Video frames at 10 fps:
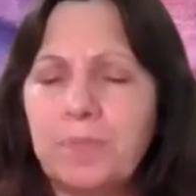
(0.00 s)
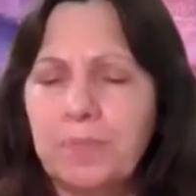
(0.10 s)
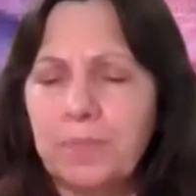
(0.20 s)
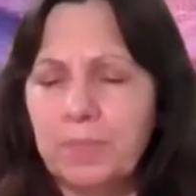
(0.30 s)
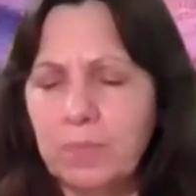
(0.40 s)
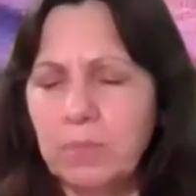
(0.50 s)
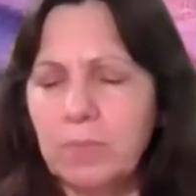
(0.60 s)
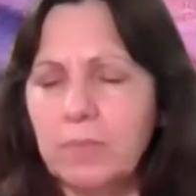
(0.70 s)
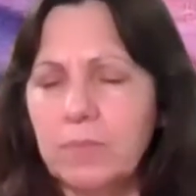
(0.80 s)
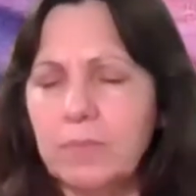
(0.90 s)

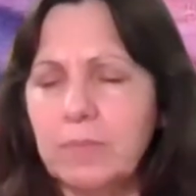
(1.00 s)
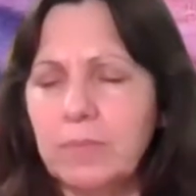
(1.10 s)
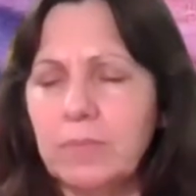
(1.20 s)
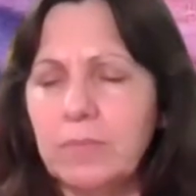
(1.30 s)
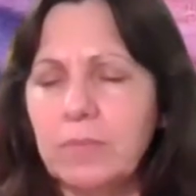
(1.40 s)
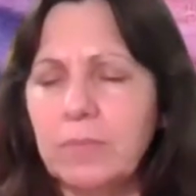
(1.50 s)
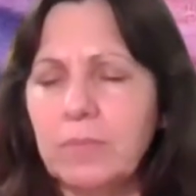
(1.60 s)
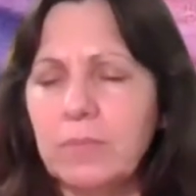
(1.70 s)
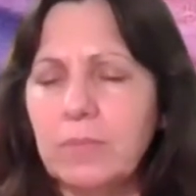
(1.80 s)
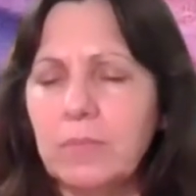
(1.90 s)

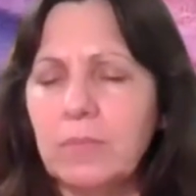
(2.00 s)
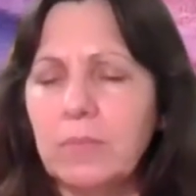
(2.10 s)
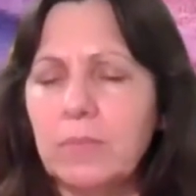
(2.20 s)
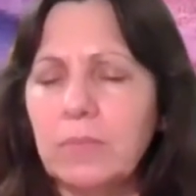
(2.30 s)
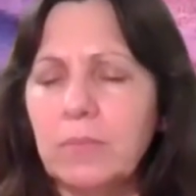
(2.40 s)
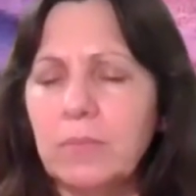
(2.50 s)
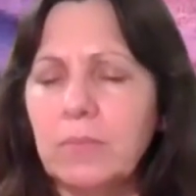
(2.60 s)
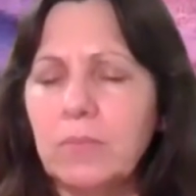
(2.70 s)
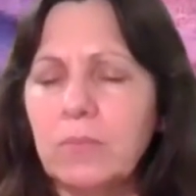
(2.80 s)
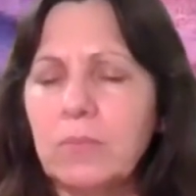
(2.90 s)

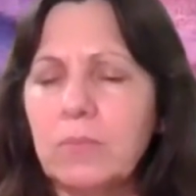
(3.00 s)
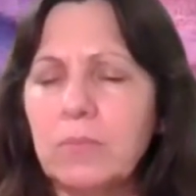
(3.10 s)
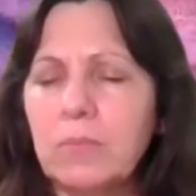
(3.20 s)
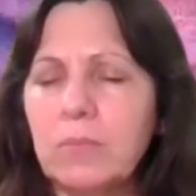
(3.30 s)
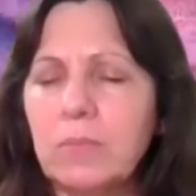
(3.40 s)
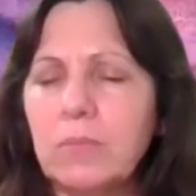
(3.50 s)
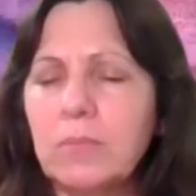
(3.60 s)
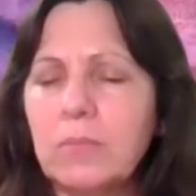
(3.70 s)
(silence)